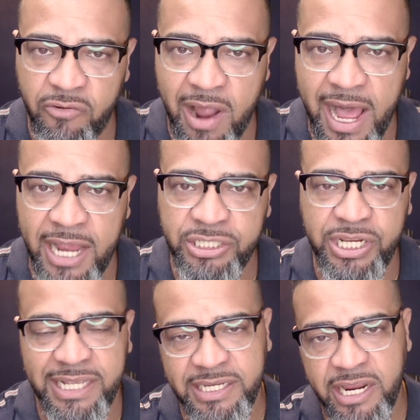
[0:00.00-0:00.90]

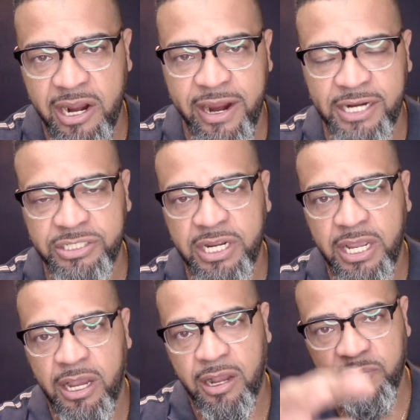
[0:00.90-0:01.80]
garage. He has a garage
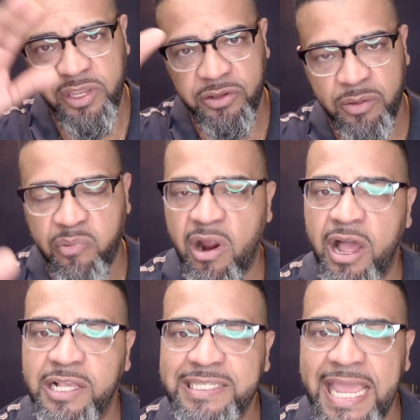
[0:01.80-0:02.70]
here in the
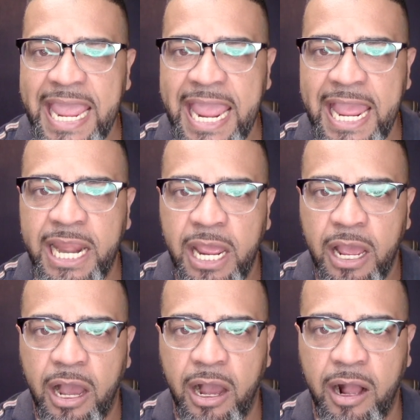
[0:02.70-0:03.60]
Bronx, and
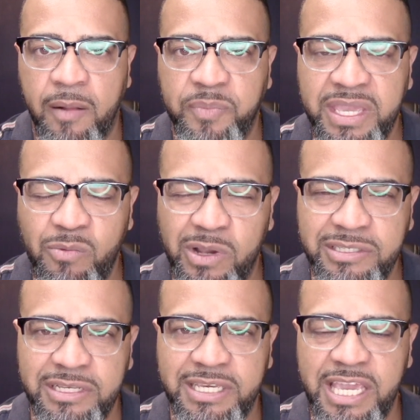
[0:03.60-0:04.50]
he
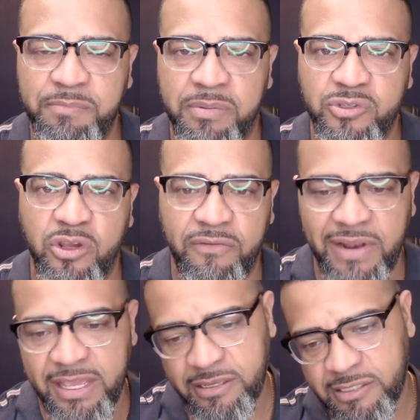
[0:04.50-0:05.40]
wants to keep them sort of
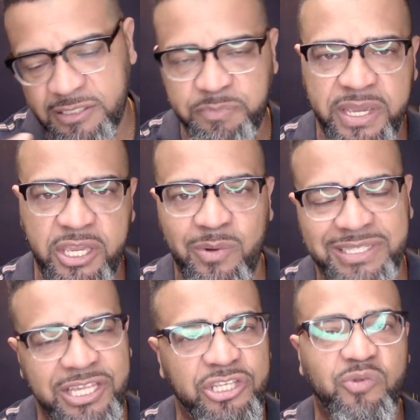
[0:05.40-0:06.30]
like
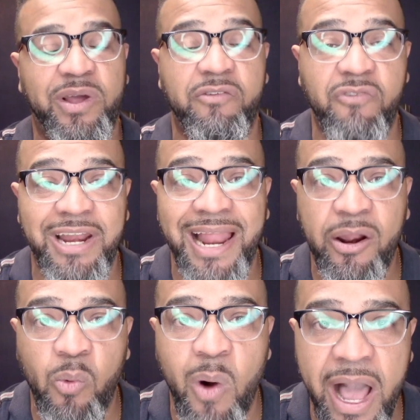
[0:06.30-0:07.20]
conspicuous. He doesn't want to run a
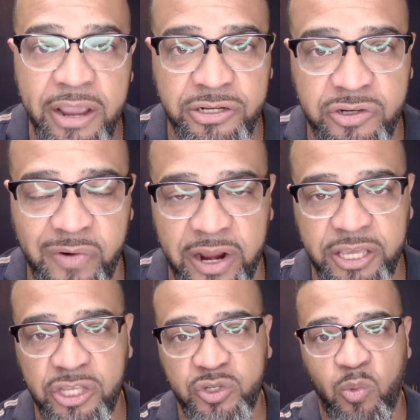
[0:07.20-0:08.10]
lot of wires around.
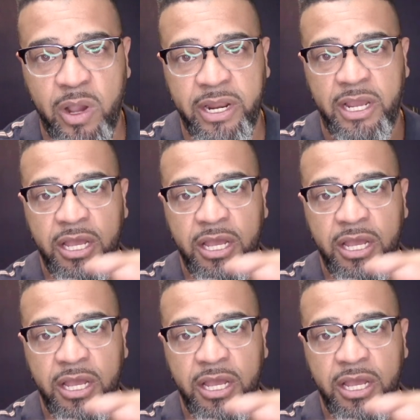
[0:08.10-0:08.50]
He doesn't want